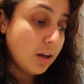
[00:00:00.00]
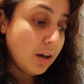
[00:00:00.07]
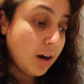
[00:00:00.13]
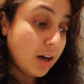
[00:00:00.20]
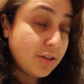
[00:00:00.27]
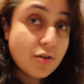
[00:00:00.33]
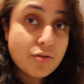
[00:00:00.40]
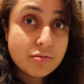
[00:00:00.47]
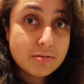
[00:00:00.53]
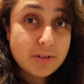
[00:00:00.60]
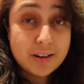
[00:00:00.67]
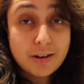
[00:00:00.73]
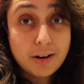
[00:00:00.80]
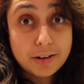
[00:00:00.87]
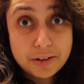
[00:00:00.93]
I
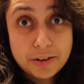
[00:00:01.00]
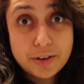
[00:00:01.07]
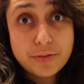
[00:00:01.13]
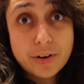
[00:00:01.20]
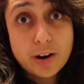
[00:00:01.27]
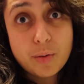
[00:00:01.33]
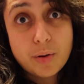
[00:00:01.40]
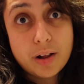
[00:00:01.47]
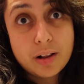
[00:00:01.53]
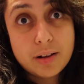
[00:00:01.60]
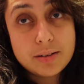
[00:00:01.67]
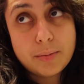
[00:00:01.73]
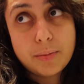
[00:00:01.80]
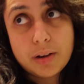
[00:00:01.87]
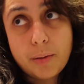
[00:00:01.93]
can't cook very well.
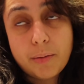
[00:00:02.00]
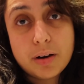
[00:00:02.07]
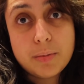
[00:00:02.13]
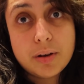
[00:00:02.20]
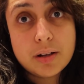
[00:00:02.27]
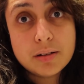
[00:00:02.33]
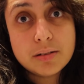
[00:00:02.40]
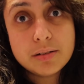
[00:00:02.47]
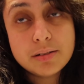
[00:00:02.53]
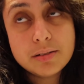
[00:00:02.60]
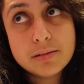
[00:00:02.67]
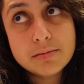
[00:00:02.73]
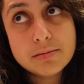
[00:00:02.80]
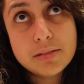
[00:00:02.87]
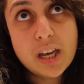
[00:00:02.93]
Something I'm going to be
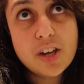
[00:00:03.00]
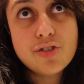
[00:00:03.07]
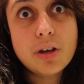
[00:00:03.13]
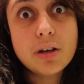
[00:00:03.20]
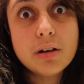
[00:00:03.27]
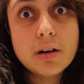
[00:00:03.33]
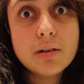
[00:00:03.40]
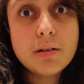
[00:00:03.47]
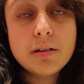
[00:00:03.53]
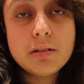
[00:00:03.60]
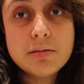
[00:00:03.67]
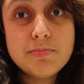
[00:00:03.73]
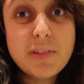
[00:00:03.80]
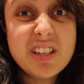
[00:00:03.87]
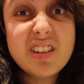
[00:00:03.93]
teaching
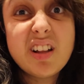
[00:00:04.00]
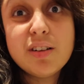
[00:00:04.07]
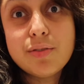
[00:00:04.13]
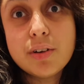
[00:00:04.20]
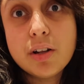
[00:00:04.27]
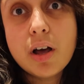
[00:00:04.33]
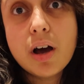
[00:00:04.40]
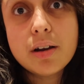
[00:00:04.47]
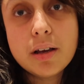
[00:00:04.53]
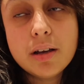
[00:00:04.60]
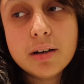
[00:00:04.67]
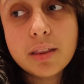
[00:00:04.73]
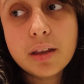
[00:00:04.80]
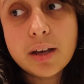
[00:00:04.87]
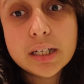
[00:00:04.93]
myself and
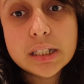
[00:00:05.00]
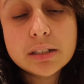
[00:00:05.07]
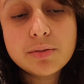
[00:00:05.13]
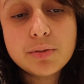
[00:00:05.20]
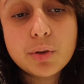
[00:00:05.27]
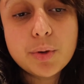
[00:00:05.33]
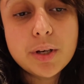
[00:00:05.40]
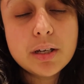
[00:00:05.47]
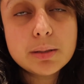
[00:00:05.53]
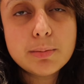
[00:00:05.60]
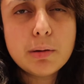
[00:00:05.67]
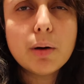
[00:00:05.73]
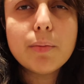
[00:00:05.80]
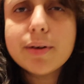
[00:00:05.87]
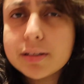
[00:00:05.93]
learning in the next few weeks.
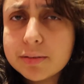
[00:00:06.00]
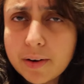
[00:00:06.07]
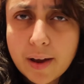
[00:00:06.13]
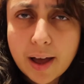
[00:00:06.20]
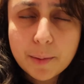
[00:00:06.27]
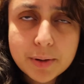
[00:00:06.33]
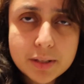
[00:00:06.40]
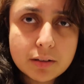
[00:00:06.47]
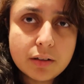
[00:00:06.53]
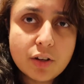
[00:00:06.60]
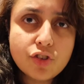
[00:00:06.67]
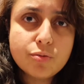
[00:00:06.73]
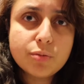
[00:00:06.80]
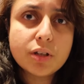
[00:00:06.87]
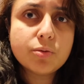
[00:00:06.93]
My mum is very happy to
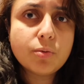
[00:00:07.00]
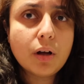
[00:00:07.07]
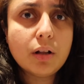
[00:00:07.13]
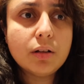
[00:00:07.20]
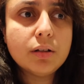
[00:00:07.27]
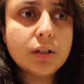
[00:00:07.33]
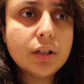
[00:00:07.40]
teach me as well.